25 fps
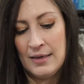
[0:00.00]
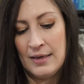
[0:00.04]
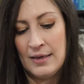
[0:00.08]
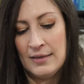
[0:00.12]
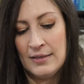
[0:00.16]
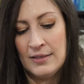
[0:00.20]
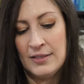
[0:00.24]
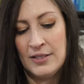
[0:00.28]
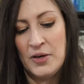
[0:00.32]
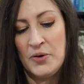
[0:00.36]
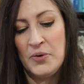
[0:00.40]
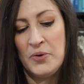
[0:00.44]

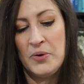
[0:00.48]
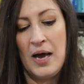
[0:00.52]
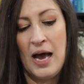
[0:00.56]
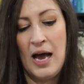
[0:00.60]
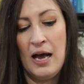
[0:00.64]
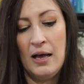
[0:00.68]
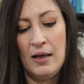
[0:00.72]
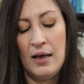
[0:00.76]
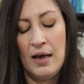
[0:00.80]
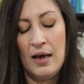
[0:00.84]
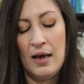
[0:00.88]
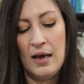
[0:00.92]
So,
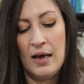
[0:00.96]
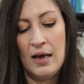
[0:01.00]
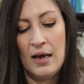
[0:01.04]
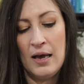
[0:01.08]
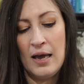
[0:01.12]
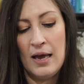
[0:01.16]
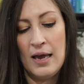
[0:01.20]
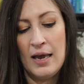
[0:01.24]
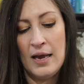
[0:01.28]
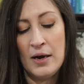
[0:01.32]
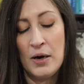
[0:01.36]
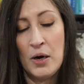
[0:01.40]
uh,
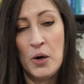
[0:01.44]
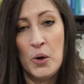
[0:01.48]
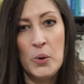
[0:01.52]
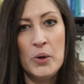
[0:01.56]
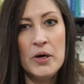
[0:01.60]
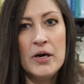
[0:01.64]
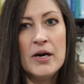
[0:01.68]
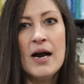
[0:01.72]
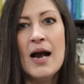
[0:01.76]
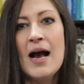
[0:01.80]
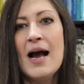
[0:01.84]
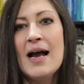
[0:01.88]

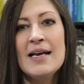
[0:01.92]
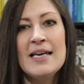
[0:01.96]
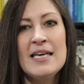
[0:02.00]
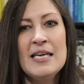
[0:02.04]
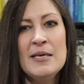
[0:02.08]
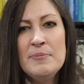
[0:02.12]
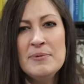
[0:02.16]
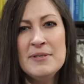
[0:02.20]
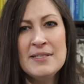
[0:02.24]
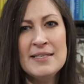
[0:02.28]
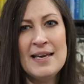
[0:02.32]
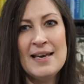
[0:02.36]
Angora, I
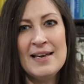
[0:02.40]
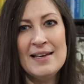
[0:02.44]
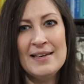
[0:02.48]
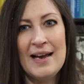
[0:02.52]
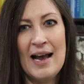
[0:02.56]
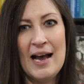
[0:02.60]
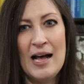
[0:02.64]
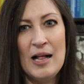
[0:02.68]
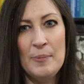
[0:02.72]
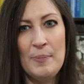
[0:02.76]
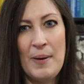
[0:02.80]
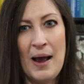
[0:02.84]
keep
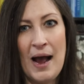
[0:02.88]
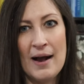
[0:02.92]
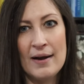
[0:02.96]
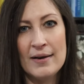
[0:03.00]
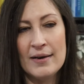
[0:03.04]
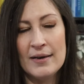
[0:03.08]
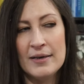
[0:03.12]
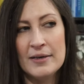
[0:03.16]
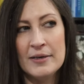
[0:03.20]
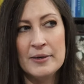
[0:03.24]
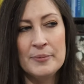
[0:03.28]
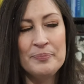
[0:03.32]
saying
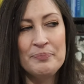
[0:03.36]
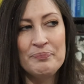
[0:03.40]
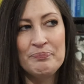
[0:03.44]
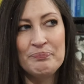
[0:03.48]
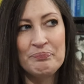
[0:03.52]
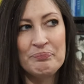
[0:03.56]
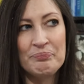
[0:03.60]
alpaca.